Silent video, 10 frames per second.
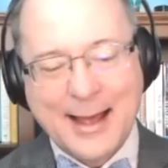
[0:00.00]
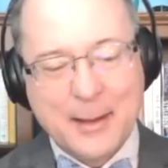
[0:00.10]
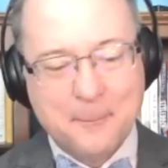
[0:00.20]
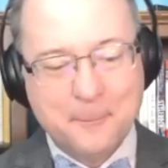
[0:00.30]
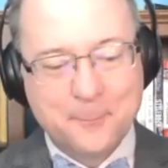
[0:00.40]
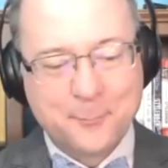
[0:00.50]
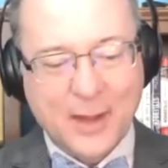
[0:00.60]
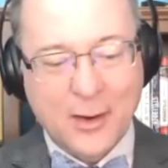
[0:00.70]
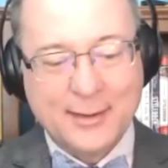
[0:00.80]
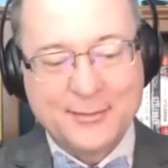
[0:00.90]
All
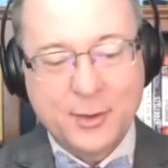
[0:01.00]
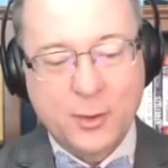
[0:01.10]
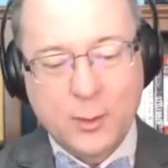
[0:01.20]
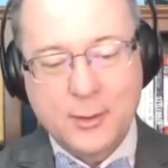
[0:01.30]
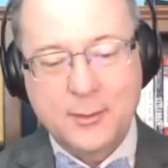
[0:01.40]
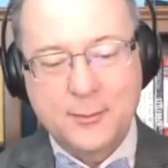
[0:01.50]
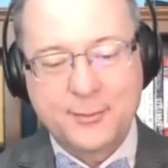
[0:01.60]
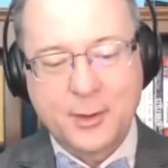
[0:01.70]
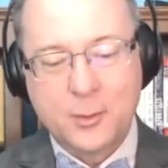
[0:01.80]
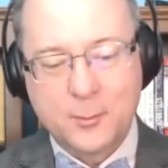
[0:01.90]
right.
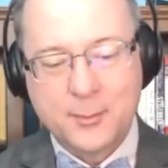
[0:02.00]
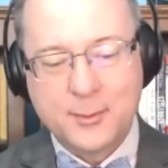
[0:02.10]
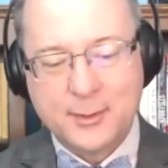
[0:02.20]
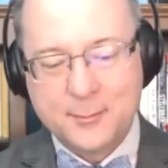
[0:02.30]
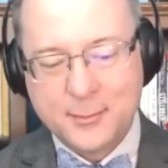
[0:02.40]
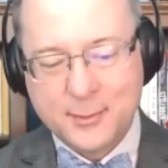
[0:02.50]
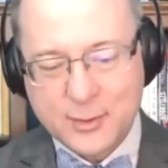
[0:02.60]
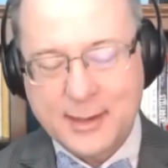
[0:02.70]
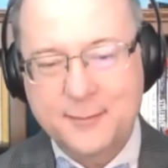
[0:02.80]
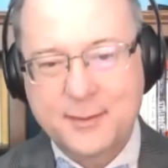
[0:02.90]
So
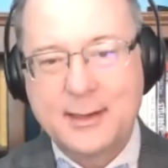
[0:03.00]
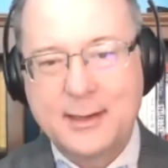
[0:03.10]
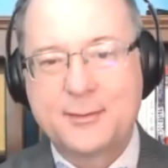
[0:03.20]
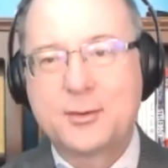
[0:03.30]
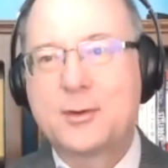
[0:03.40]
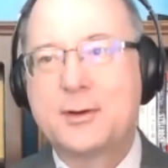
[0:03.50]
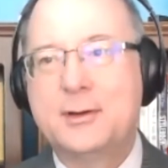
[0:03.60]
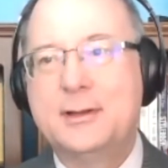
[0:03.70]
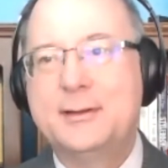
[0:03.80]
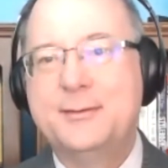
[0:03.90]
Dragonfly
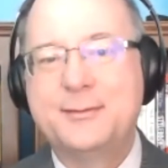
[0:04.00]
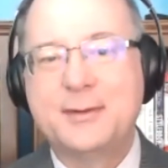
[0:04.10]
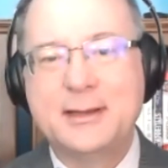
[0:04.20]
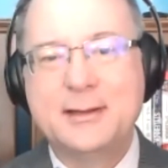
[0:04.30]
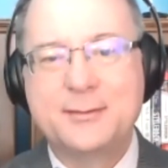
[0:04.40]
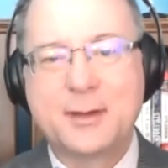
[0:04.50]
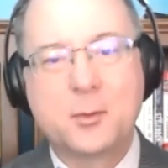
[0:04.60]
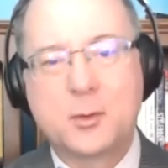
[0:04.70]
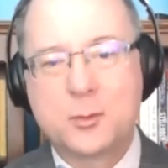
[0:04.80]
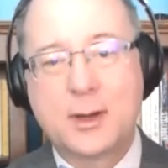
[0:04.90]
Editorial
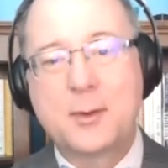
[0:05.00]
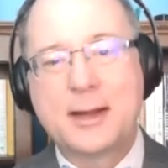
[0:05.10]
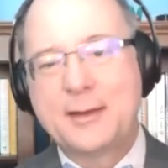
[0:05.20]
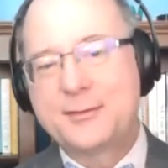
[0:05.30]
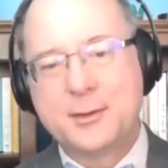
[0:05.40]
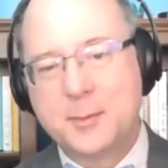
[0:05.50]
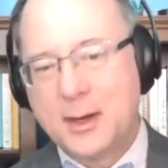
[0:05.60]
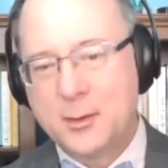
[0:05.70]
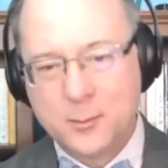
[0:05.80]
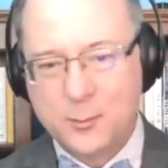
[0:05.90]
I want to ask you
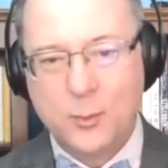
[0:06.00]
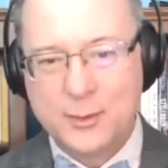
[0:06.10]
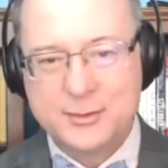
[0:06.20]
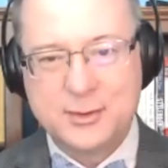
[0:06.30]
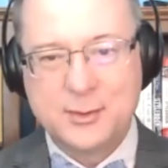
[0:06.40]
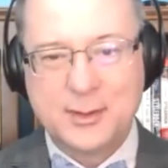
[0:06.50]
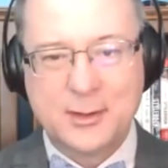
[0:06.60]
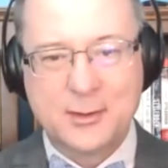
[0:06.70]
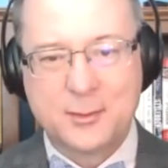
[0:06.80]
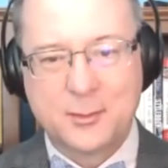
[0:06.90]
about what you do
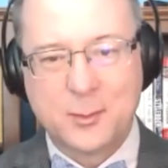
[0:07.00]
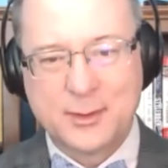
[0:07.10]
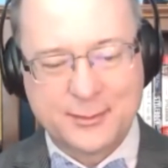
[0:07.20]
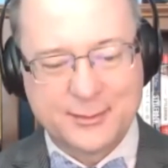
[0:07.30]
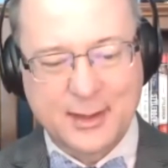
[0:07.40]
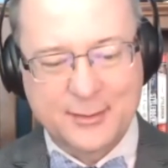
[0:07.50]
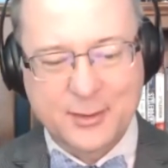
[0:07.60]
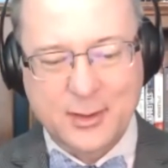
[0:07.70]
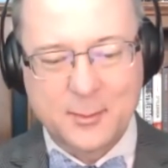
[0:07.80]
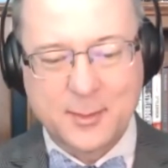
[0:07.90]
there and what that's
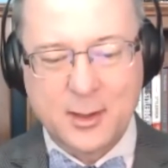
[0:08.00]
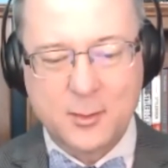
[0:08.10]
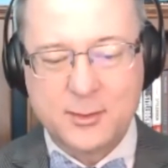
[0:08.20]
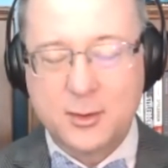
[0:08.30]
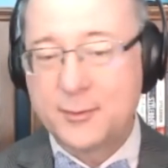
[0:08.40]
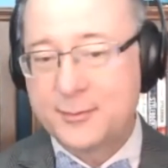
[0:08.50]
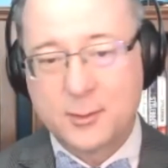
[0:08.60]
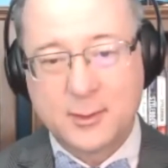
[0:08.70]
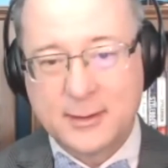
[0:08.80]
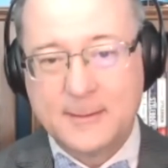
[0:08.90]
all about. You're
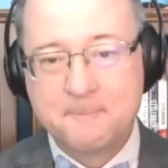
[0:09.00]
also